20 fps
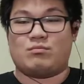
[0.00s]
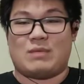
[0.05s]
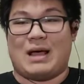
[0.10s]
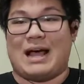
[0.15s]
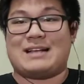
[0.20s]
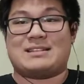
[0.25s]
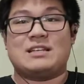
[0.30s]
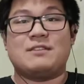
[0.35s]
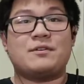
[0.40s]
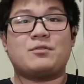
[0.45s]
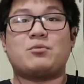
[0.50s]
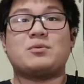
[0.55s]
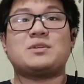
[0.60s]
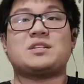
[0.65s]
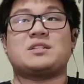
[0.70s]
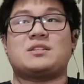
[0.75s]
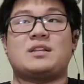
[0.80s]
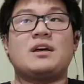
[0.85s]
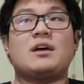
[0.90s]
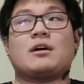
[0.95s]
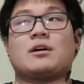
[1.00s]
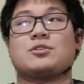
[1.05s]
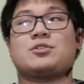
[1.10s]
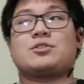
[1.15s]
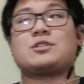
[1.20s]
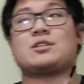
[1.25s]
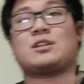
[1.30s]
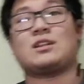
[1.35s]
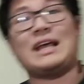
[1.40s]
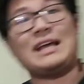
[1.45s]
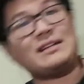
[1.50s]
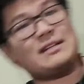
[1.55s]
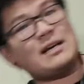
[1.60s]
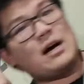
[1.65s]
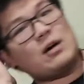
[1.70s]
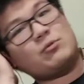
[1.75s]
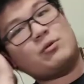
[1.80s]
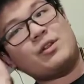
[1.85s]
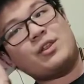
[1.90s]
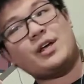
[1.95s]
as if it wasn't there, just lay
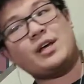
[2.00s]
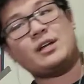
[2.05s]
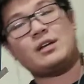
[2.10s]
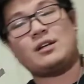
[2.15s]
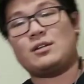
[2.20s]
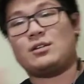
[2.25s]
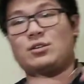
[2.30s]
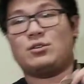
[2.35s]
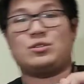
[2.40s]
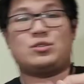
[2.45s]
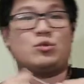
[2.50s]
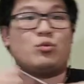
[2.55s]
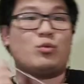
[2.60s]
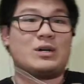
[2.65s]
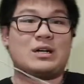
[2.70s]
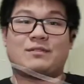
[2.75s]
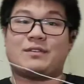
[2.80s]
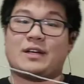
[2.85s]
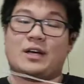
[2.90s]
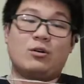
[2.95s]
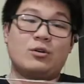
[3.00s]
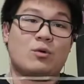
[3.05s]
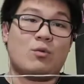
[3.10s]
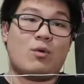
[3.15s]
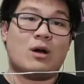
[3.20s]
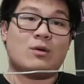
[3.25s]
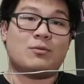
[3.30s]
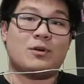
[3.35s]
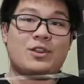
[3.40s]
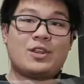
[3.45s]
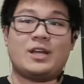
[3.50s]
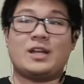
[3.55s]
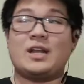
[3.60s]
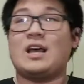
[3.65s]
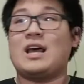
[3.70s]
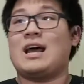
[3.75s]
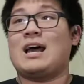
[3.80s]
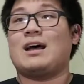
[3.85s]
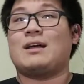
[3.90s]
down with it. You do whatever the hell you want with it.